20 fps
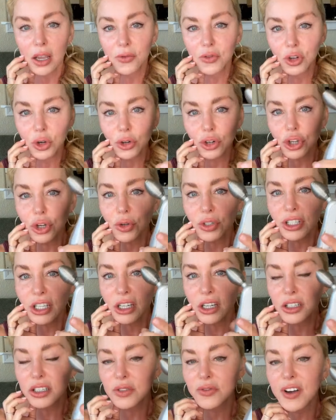If you're
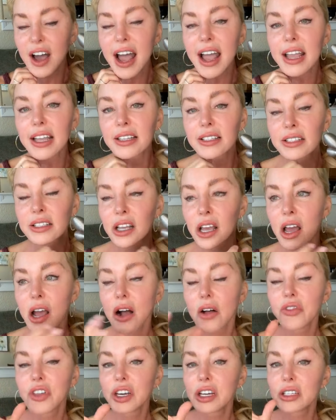using a device
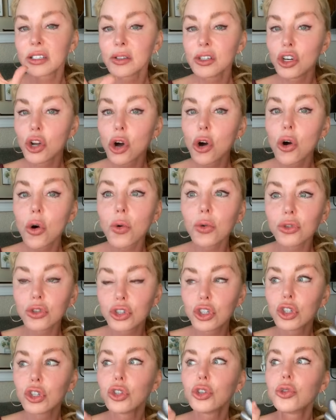that is
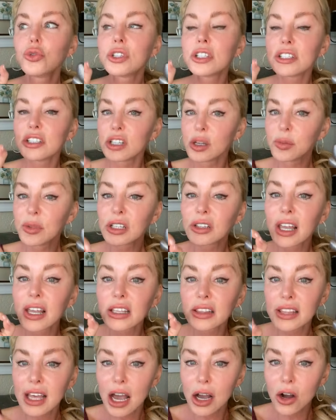known to
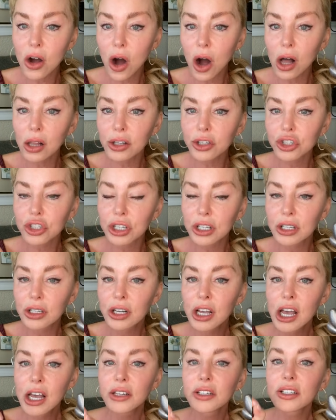stimulate that
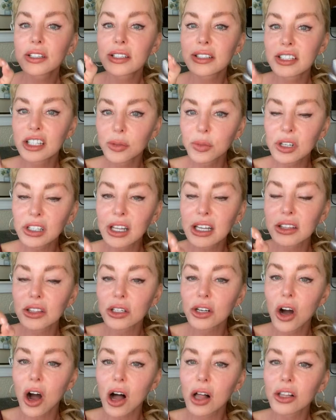collagen, to
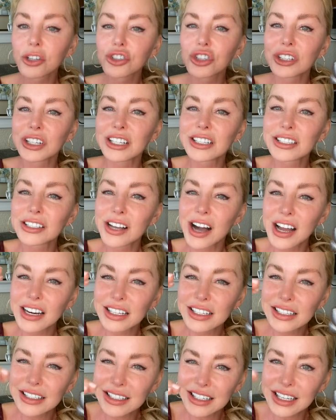stimulate the collagen, it's got
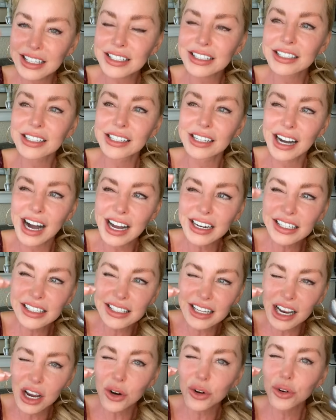to it's got to
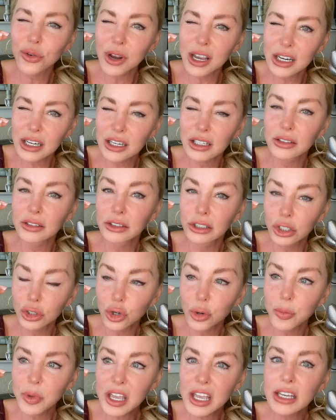downgrade it a
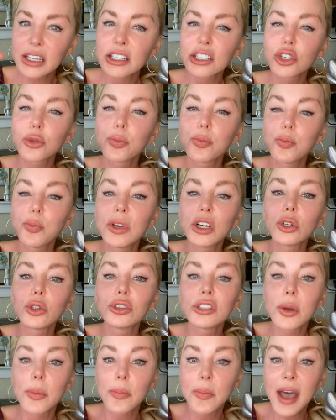little bit to
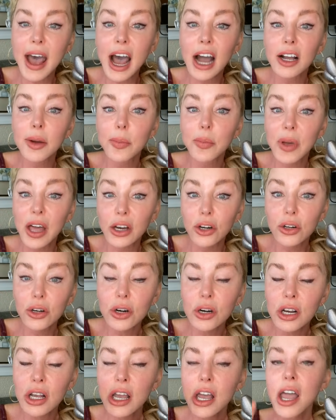build it back
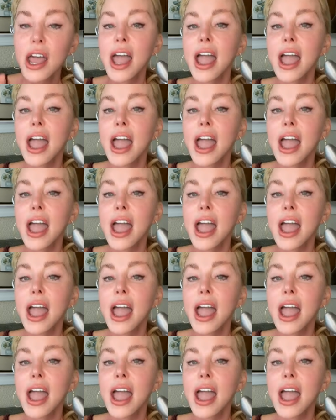better